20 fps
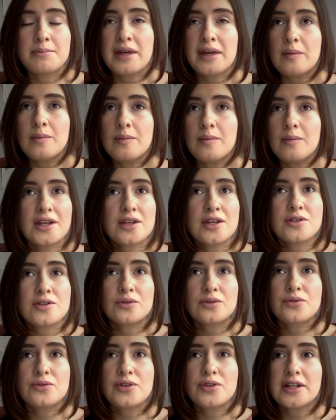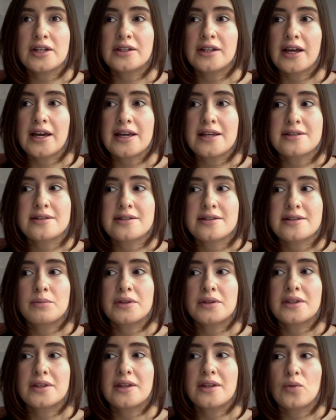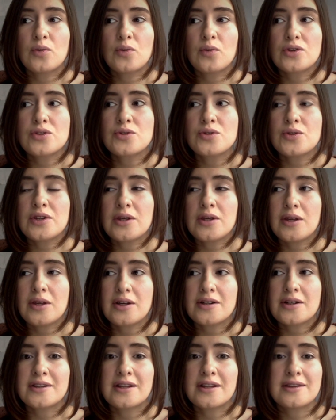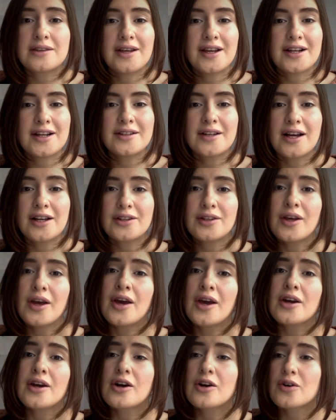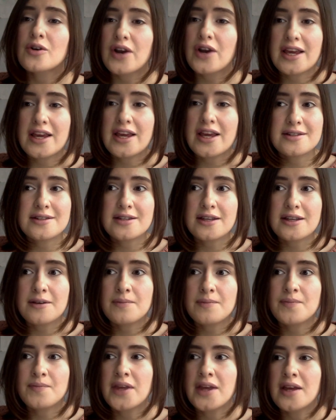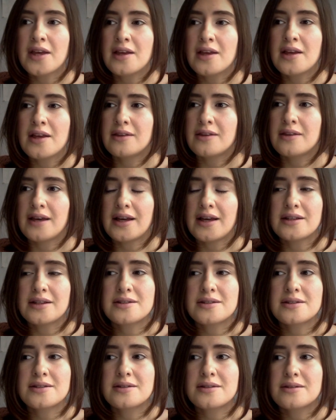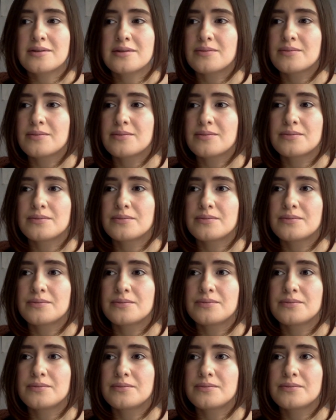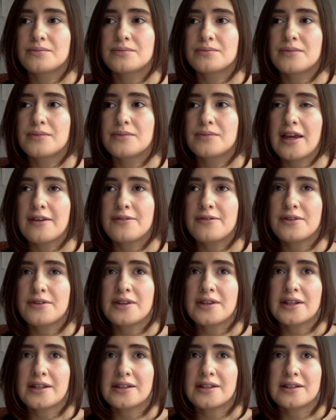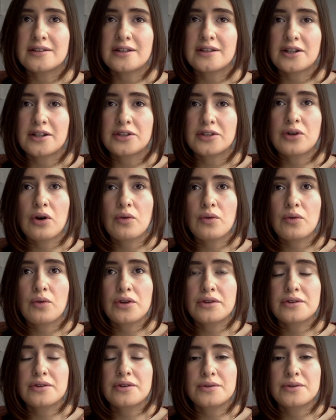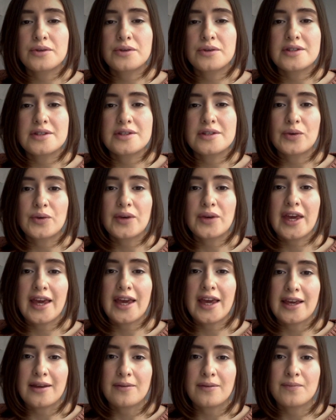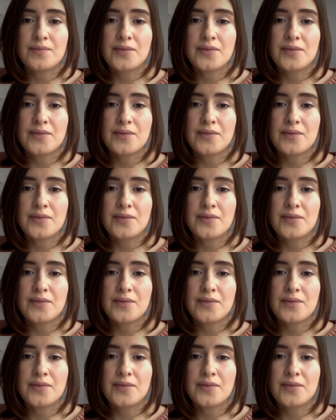Maybe they don't realize it, but they want to hear that they're not crazy, that everything that they're going through is okay.